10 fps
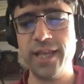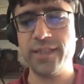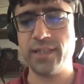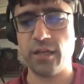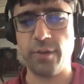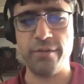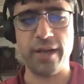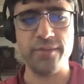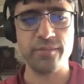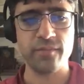That's not
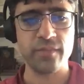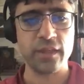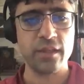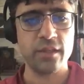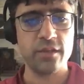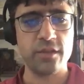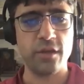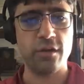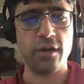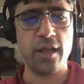quite right.
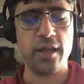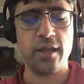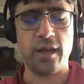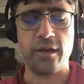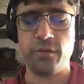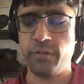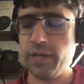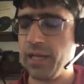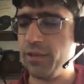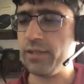So
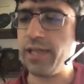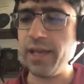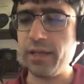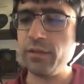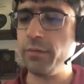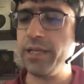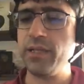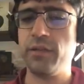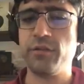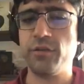when I thought that,
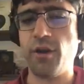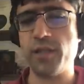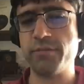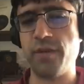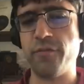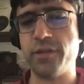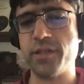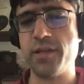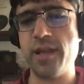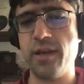we
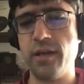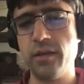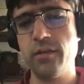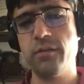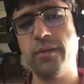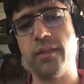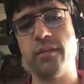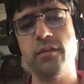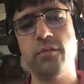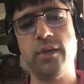cross-referenced the data
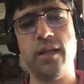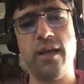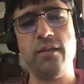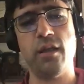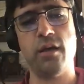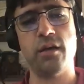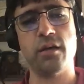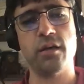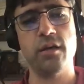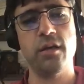with, well, how
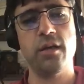long